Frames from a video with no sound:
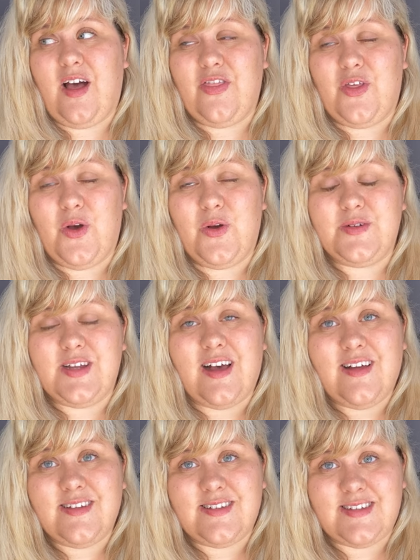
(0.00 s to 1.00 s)
the
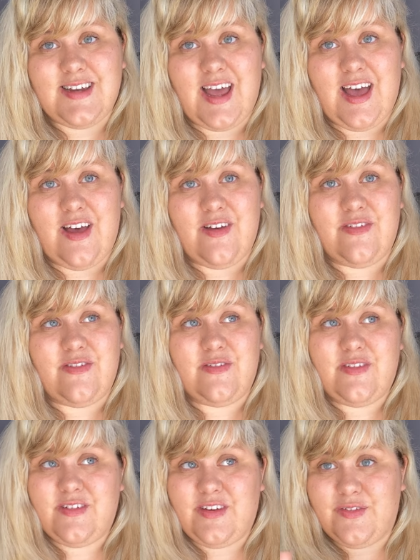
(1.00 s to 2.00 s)
hotel staff,
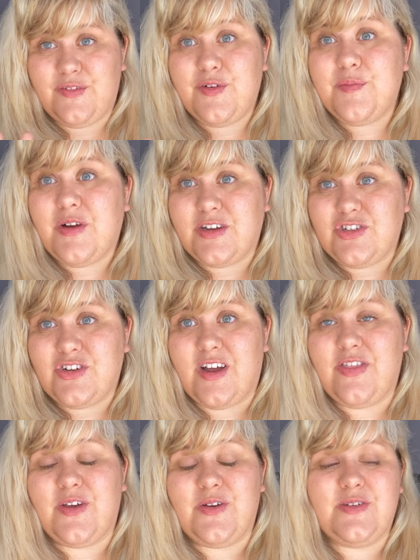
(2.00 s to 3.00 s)
different from
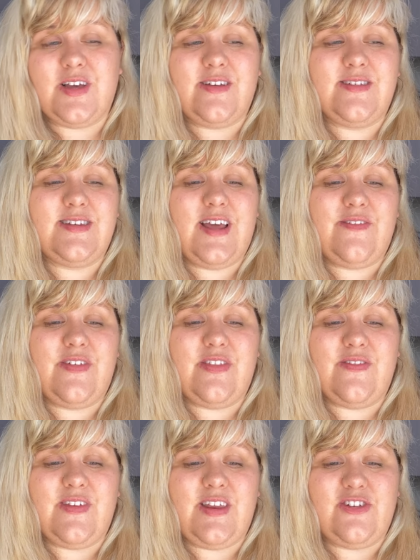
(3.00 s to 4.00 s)
restaurant, the hotel staff at
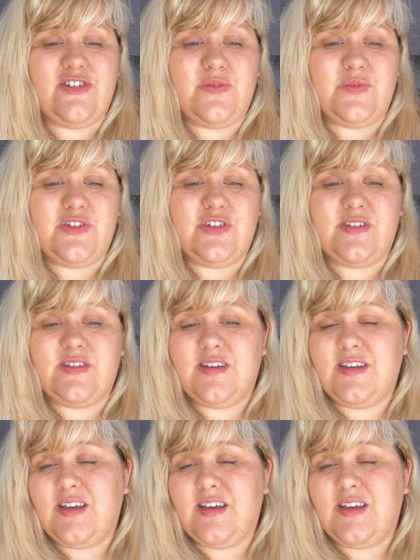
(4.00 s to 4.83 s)
the Venetian was just